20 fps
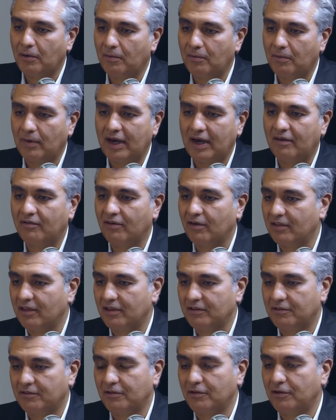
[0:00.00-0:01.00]
whatever
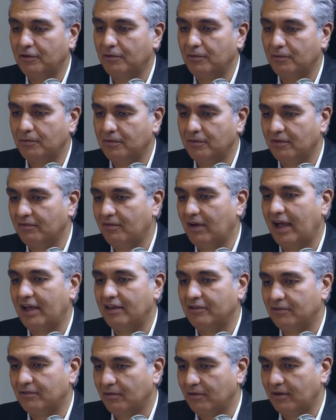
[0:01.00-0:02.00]
this new
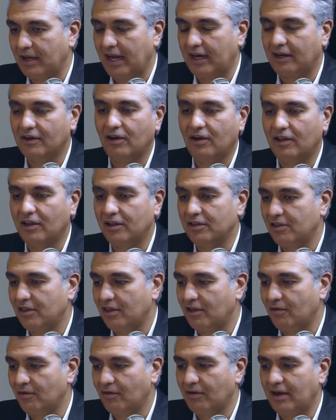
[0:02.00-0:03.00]
device or
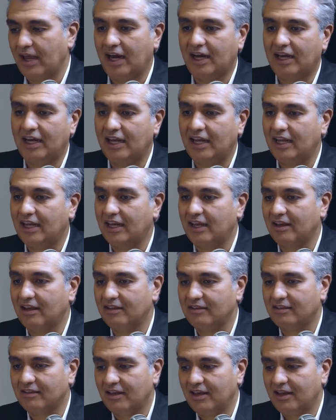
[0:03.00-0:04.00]
technology or technique
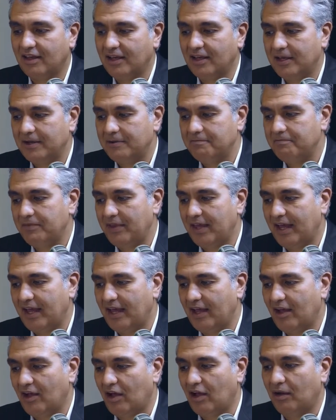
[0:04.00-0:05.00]
is,
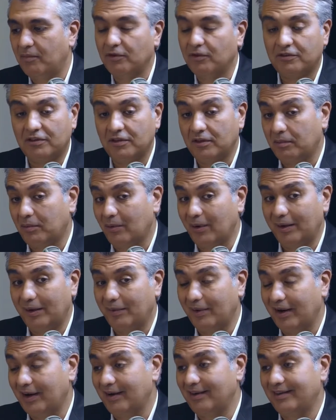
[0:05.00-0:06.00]
almost to the point
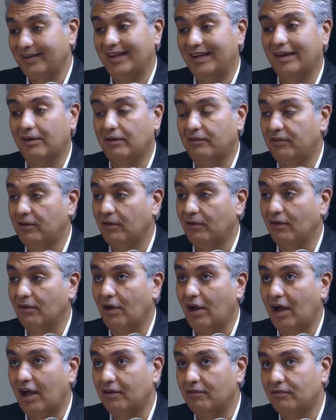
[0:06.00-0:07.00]
where, if you're
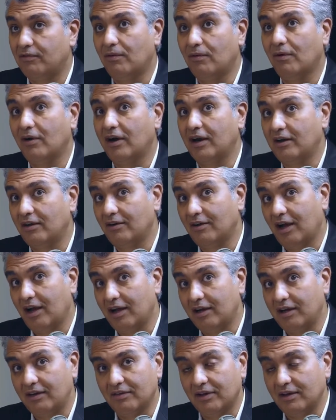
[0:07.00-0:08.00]
not for it, you're
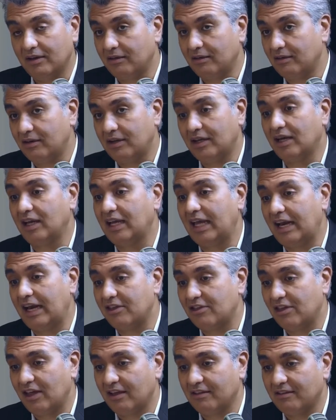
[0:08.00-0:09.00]
not even going to get a
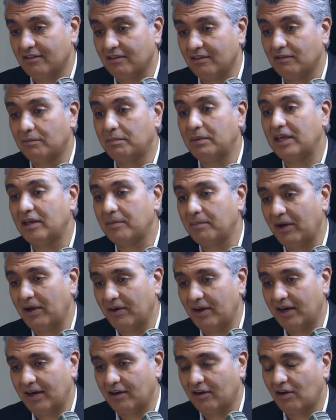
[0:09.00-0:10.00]
chance to speak about
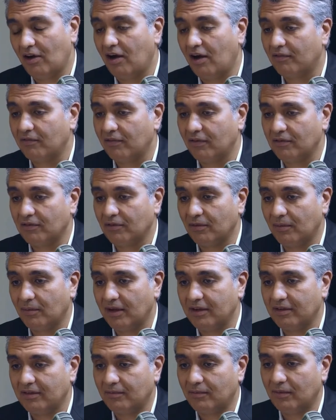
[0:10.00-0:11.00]
it at a conference or
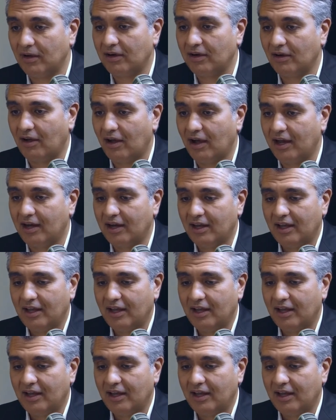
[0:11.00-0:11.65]
whatnot.